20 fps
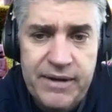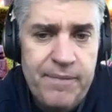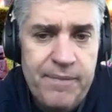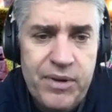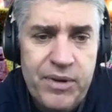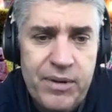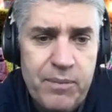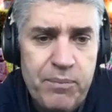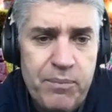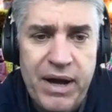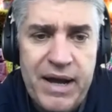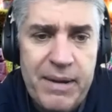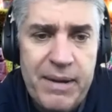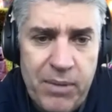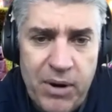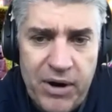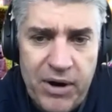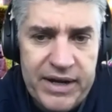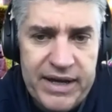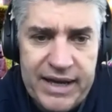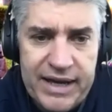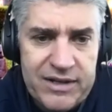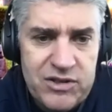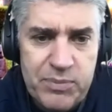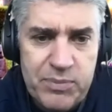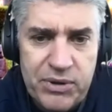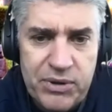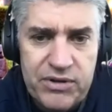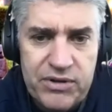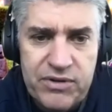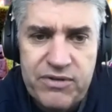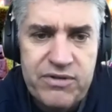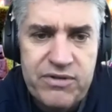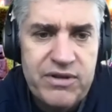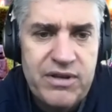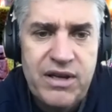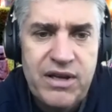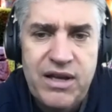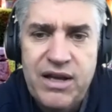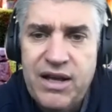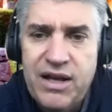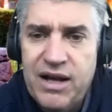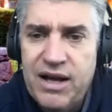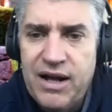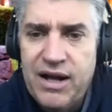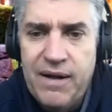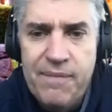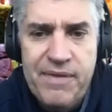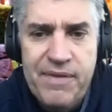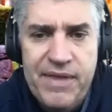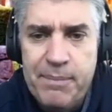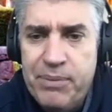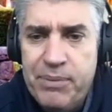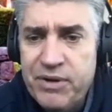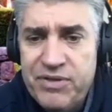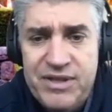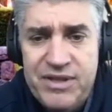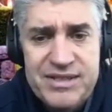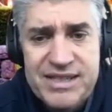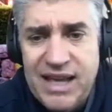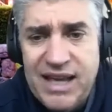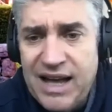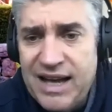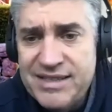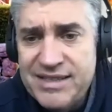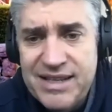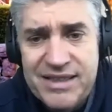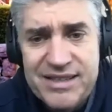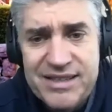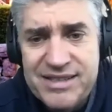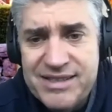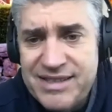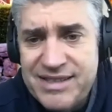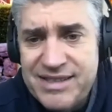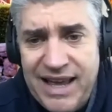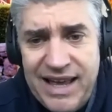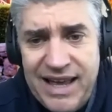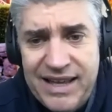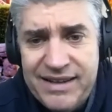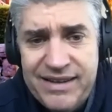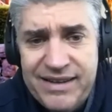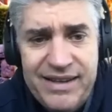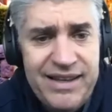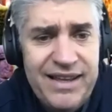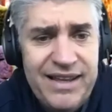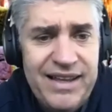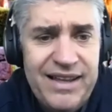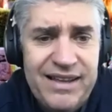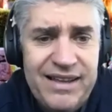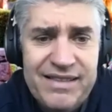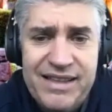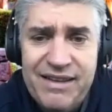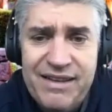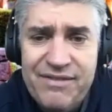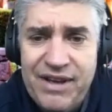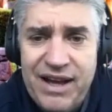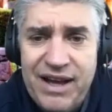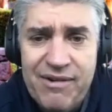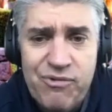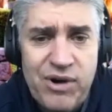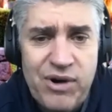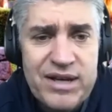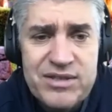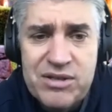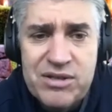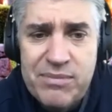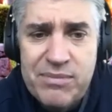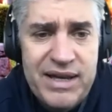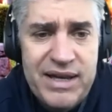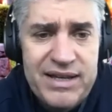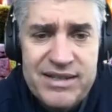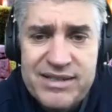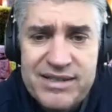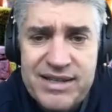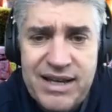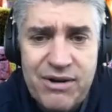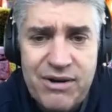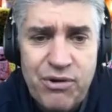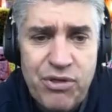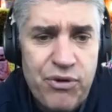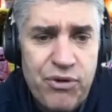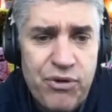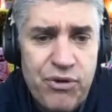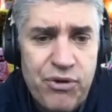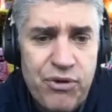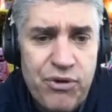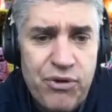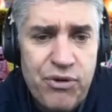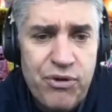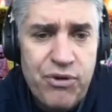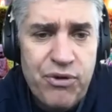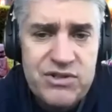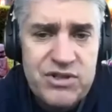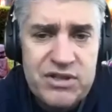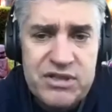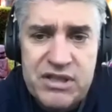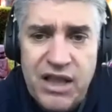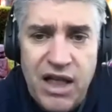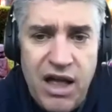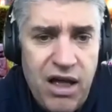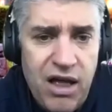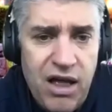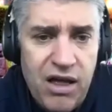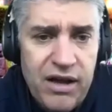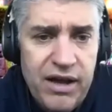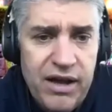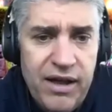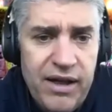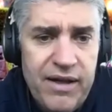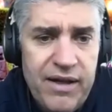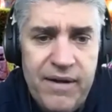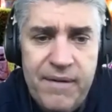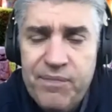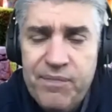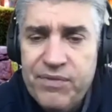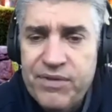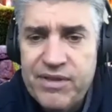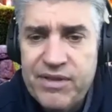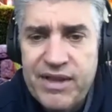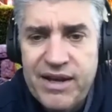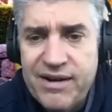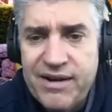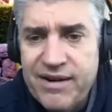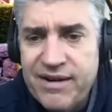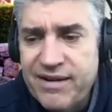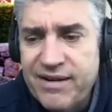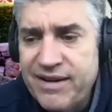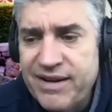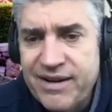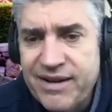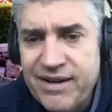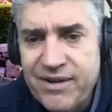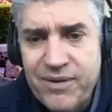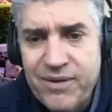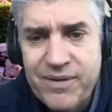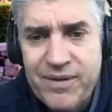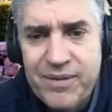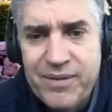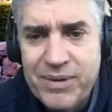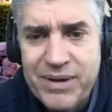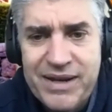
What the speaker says: bite mark experts. They put these guys on the stand. They've got resumes that are 30 pages long. They're, but in